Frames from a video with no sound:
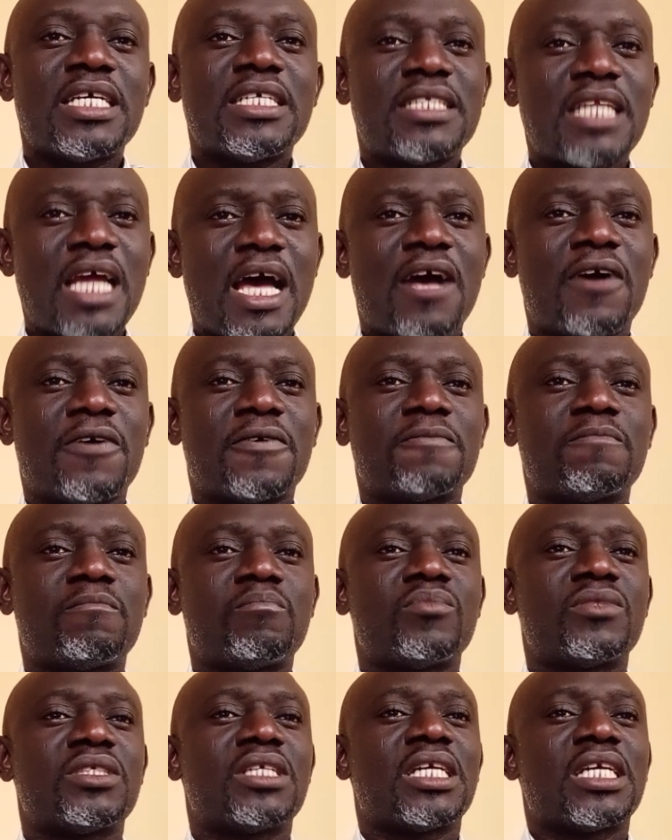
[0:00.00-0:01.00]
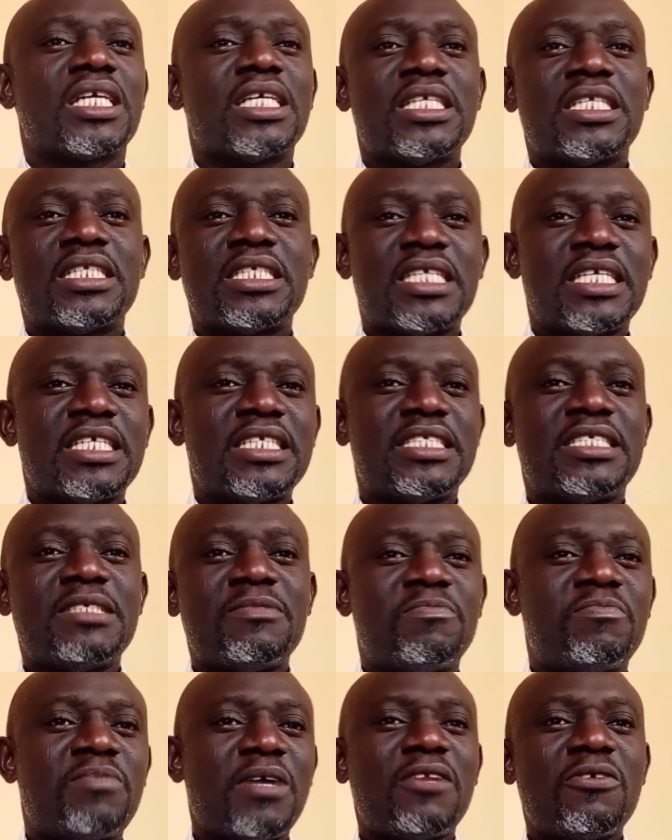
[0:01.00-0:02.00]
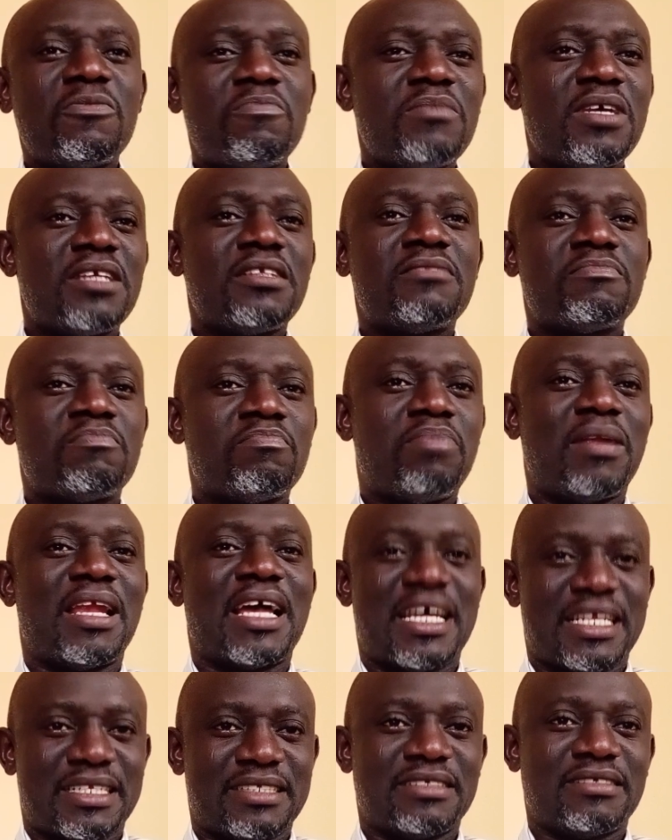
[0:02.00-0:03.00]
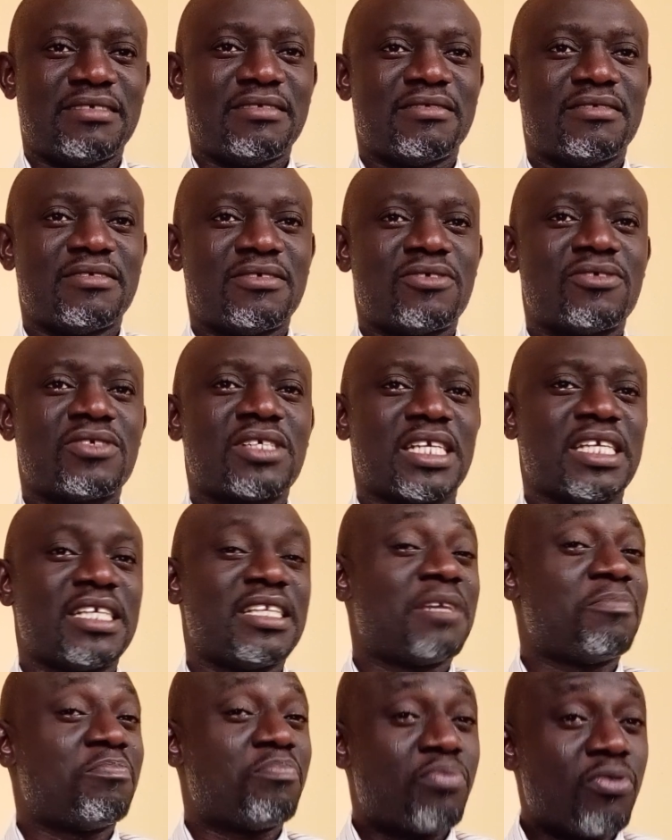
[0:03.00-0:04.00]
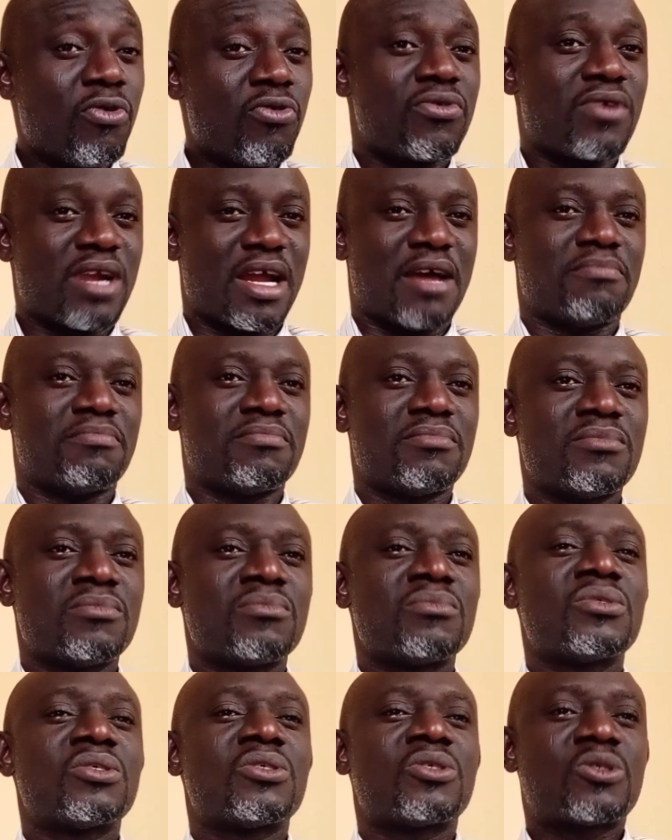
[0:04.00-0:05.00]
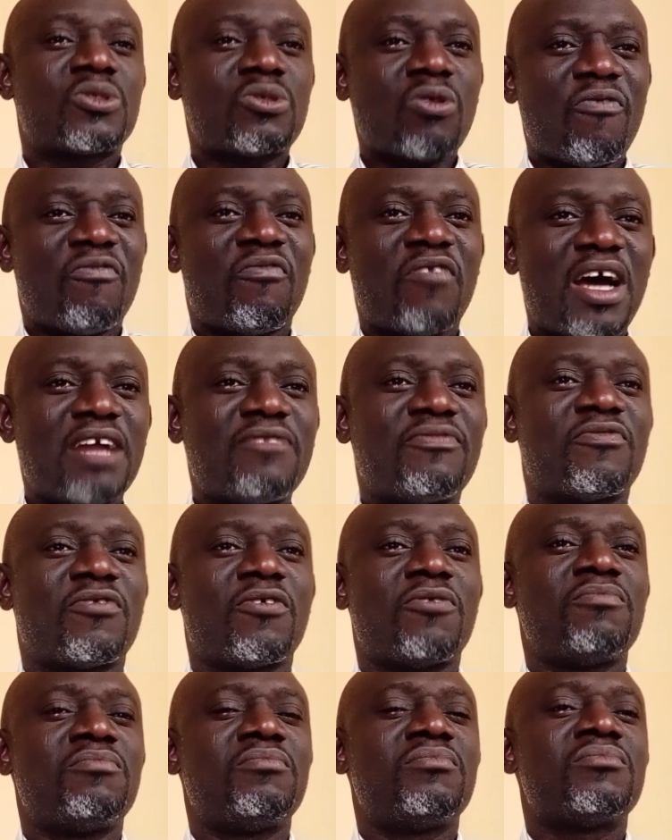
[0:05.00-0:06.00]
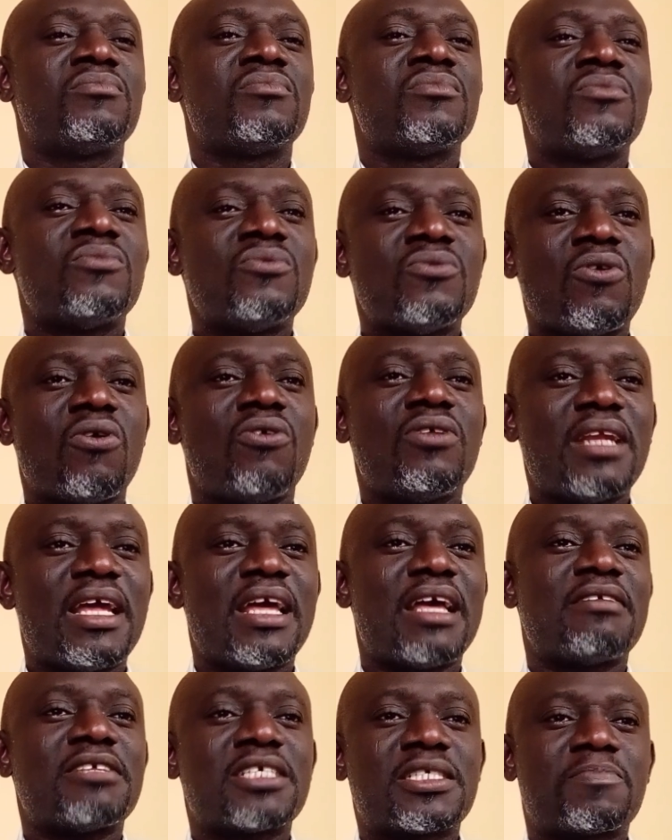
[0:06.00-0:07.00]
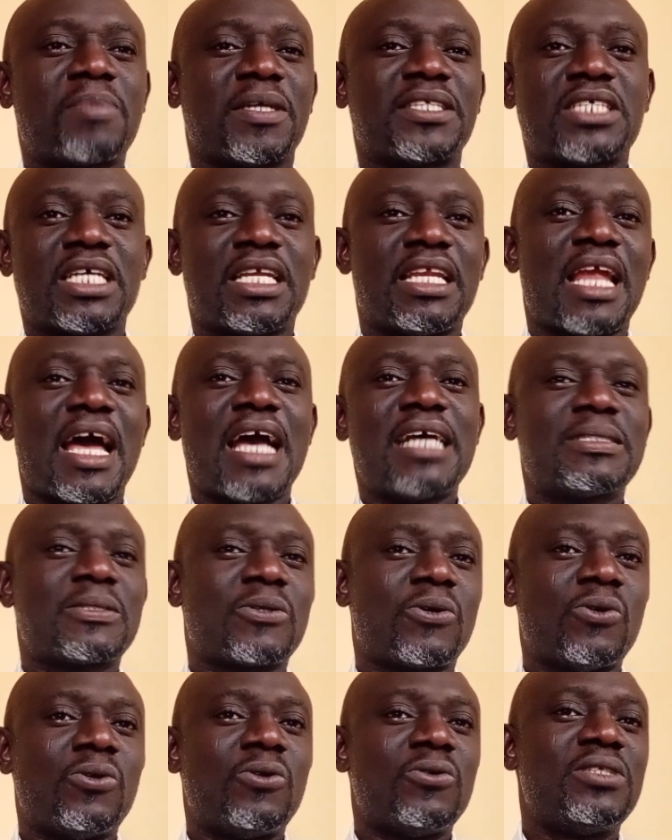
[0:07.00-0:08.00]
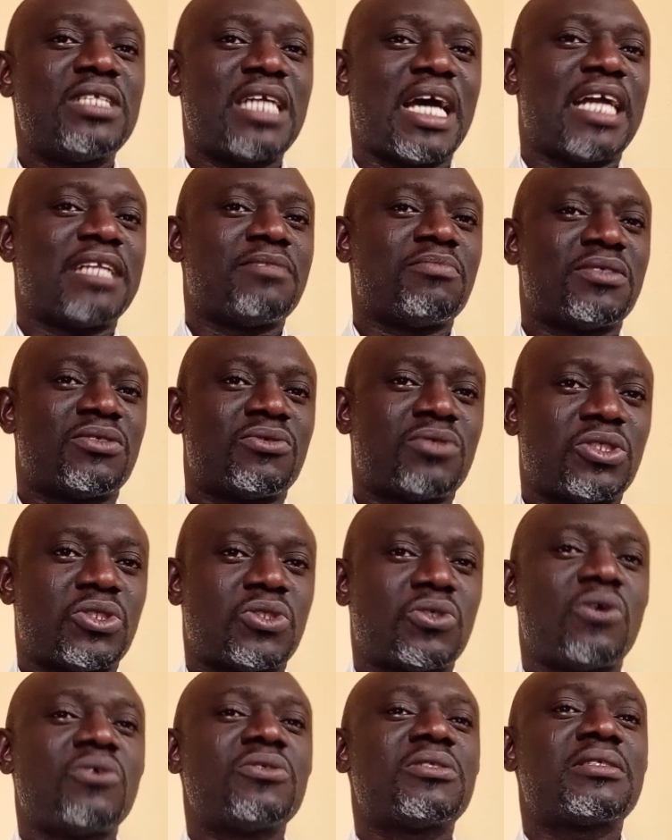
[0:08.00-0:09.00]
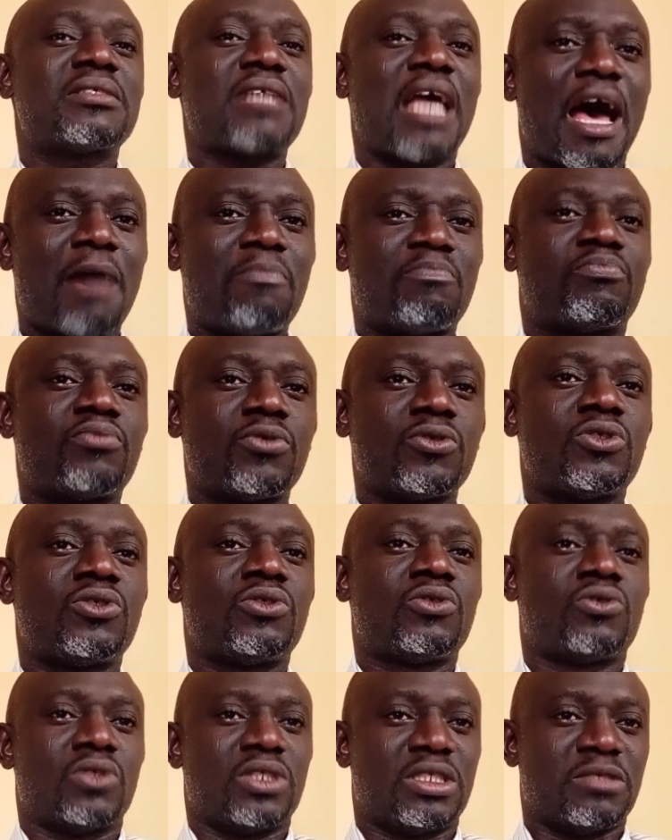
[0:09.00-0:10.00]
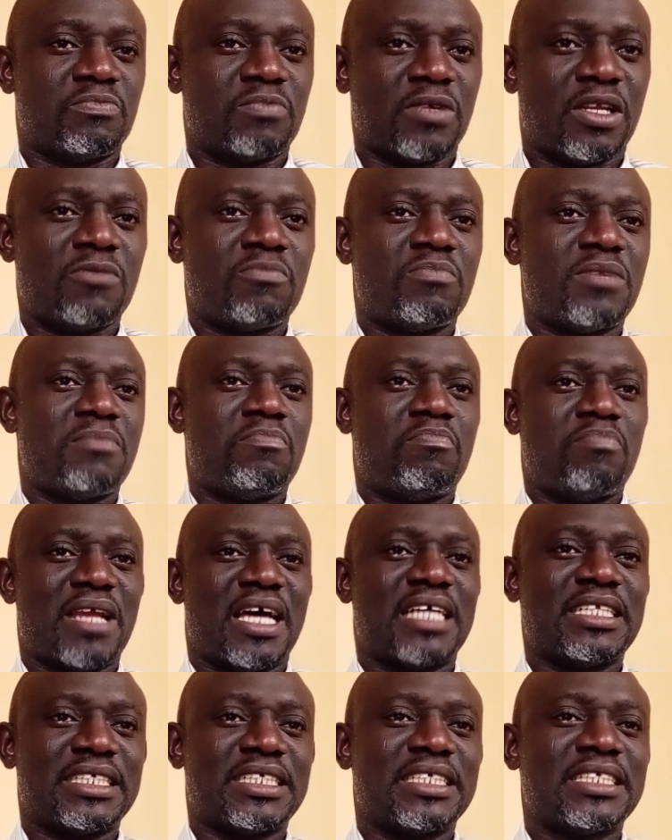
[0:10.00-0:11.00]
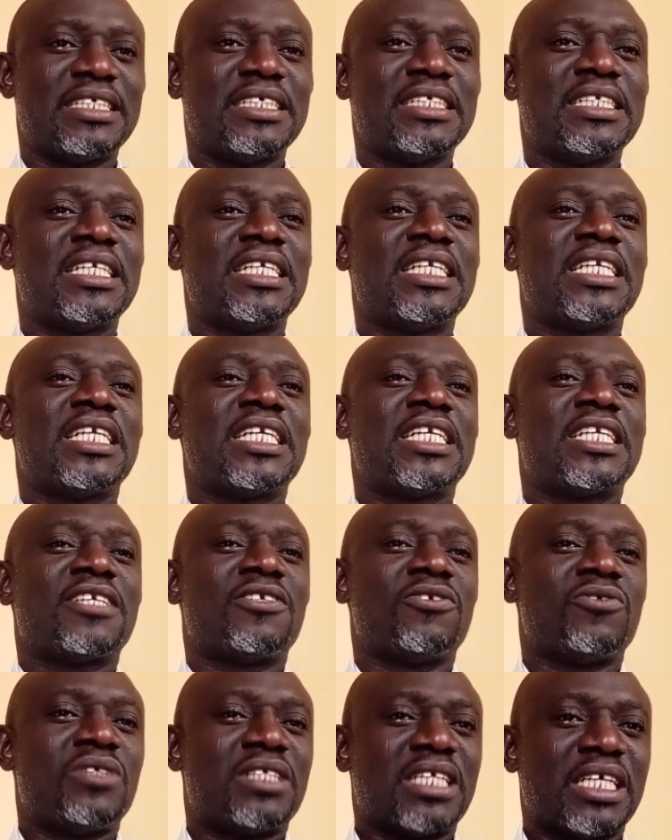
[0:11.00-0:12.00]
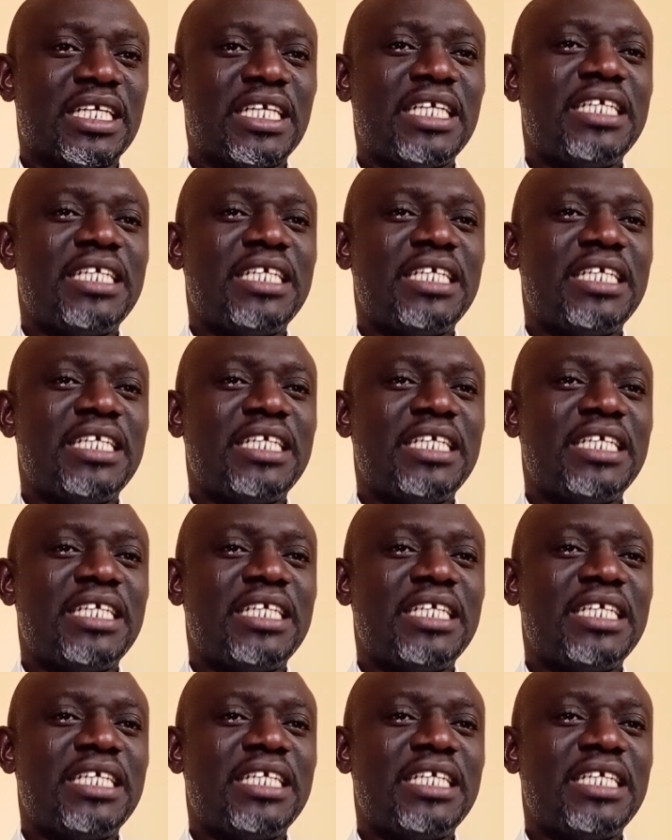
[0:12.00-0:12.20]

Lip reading: Now, the development plan, the program suffered from non-specialized colonial administration's approach to development planning. The